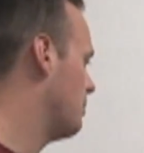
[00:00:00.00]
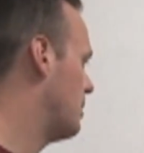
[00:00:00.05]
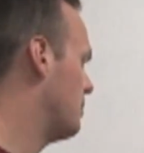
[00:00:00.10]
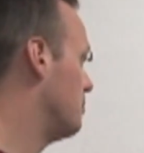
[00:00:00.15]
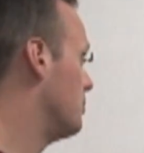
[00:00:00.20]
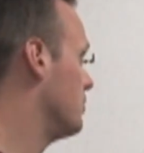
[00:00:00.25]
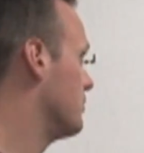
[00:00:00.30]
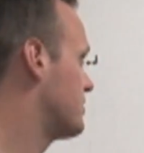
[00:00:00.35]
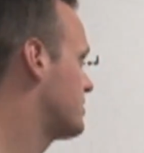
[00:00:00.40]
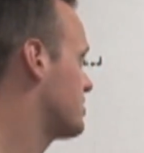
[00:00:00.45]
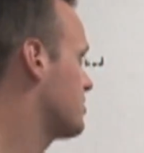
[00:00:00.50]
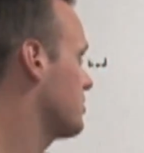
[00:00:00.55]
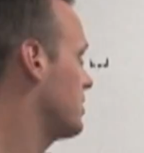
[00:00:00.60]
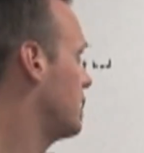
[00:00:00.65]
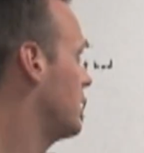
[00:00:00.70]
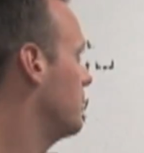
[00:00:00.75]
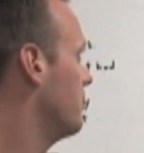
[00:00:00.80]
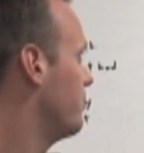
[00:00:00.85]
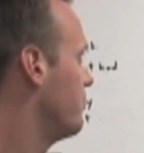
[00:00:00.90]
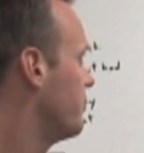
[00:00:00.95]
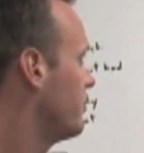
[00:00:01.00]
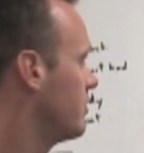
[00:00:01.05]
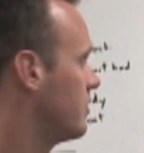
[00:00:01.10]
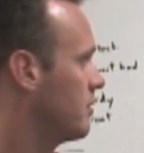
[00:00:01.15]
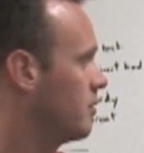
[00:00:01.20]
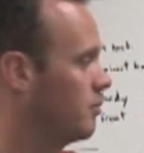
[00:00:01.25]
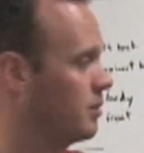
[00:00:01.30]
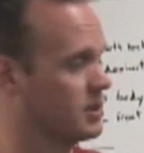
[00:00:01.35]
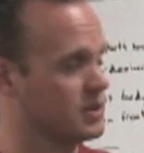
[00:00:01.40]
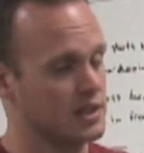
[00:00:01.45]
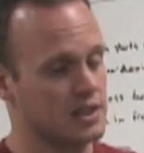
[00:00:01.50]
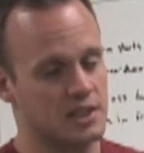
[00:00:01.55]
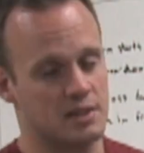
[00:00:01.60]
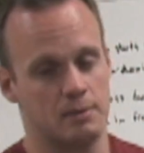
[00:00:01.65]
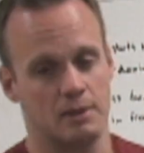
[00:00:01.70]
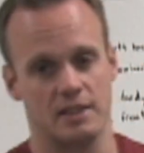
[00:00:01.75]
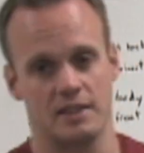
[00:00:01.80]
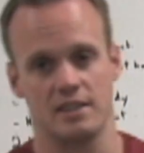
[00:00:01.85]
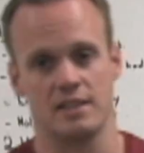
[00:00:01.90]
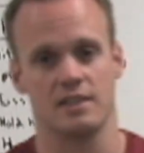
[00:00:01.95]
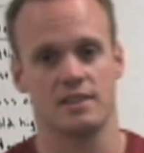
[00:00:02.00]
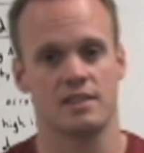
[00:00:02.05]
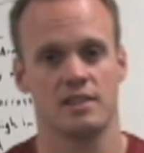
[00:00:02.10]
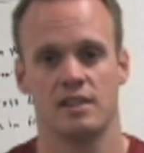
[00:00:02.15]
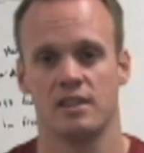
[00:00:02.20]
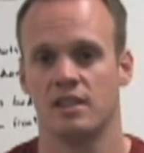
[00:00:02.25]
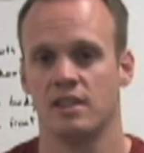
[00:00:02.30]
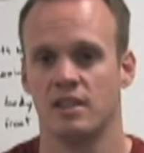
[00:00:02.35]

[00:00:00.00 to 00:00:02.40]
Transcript: And move straight. We talked about this.